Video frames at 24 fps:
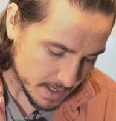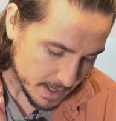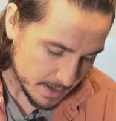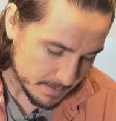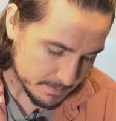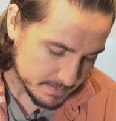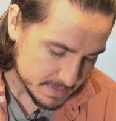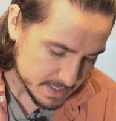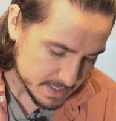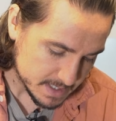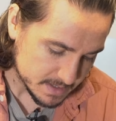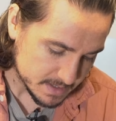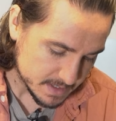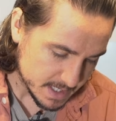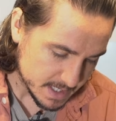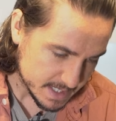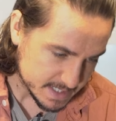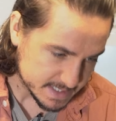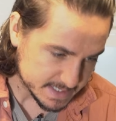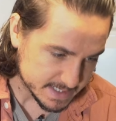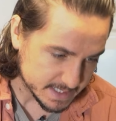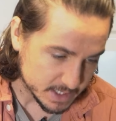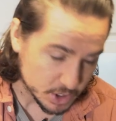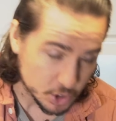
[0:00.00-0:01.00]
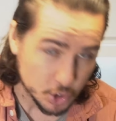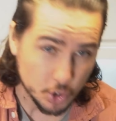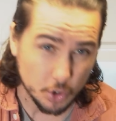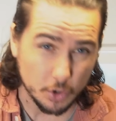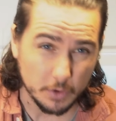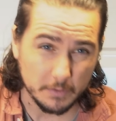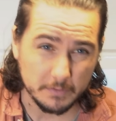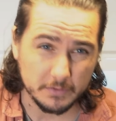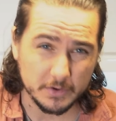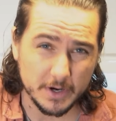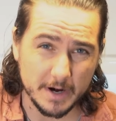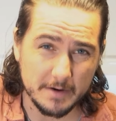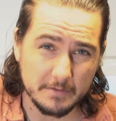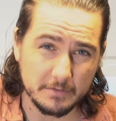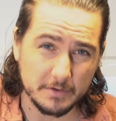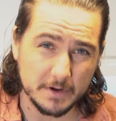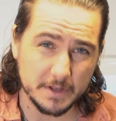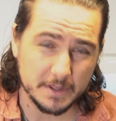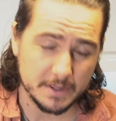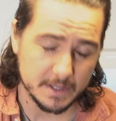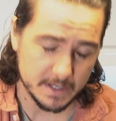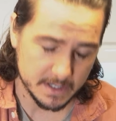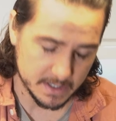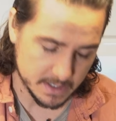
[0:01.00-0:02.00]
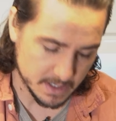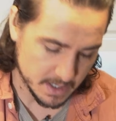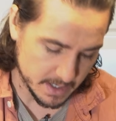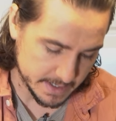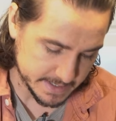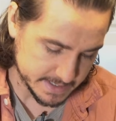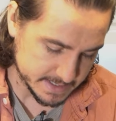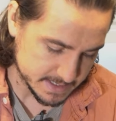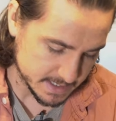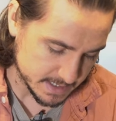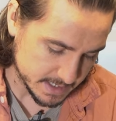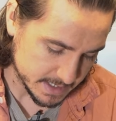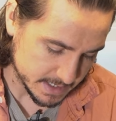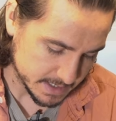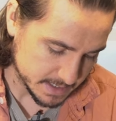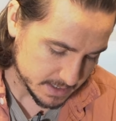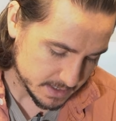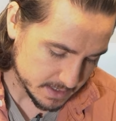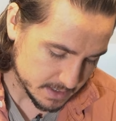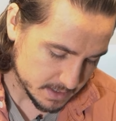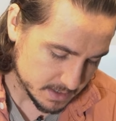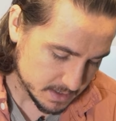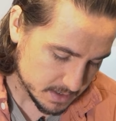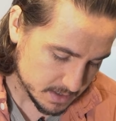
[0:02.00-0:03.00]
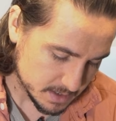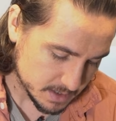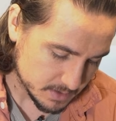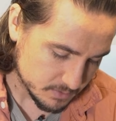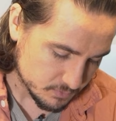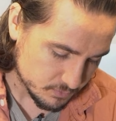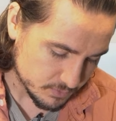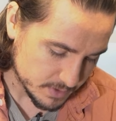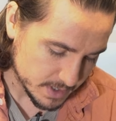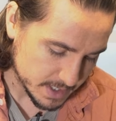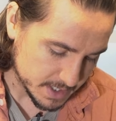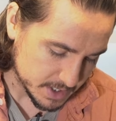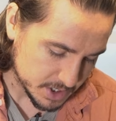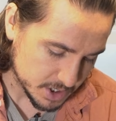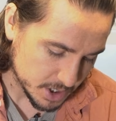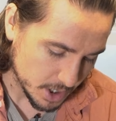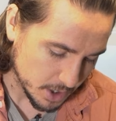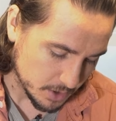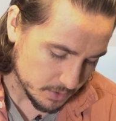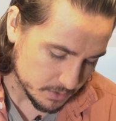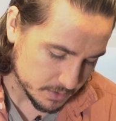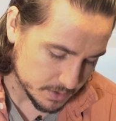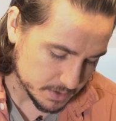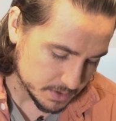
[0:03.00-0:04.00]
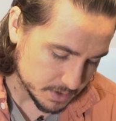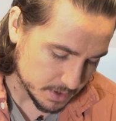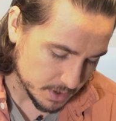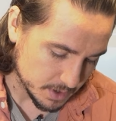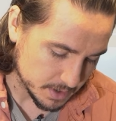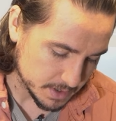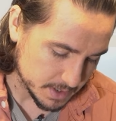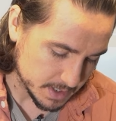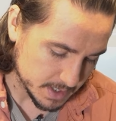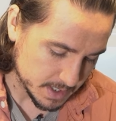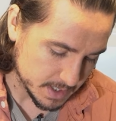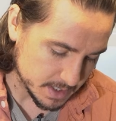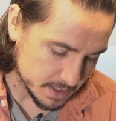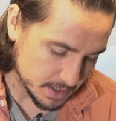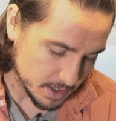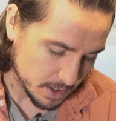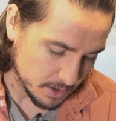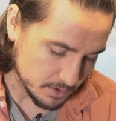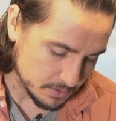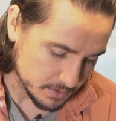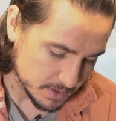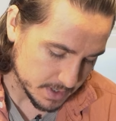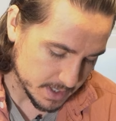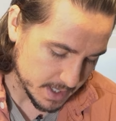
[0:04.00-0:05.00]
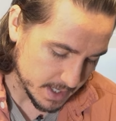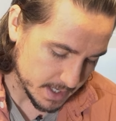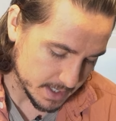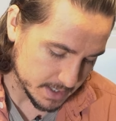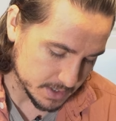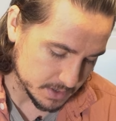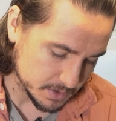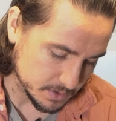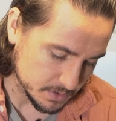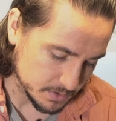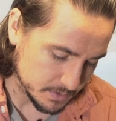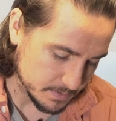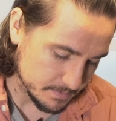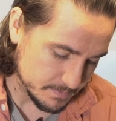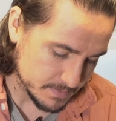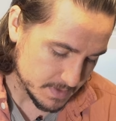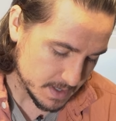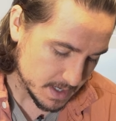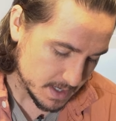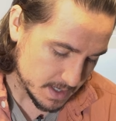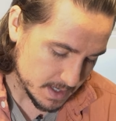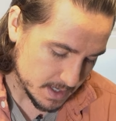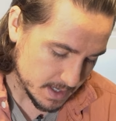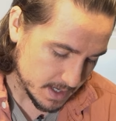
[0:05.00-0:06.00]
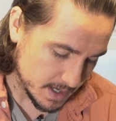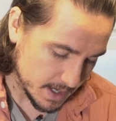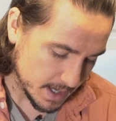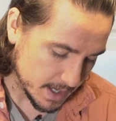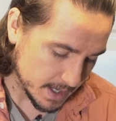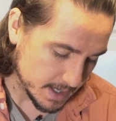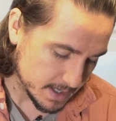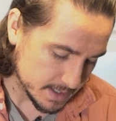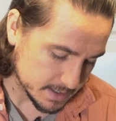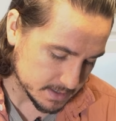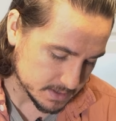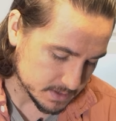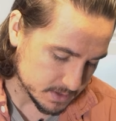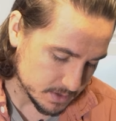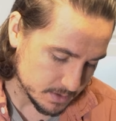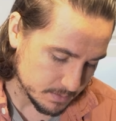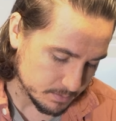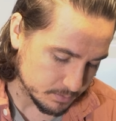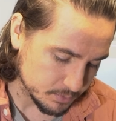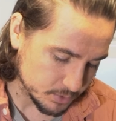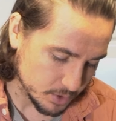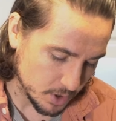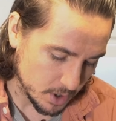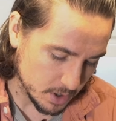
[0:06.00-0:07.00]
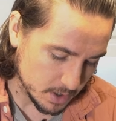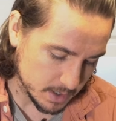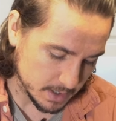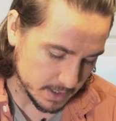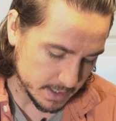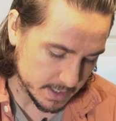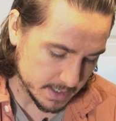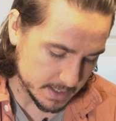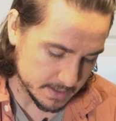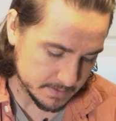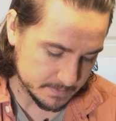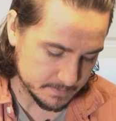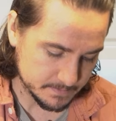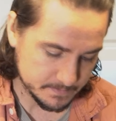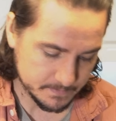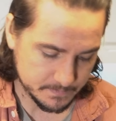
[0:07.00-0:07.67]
and mean that it's going to cover everything nicely. Really coat the gnocchi, coat the kale and the broccoli.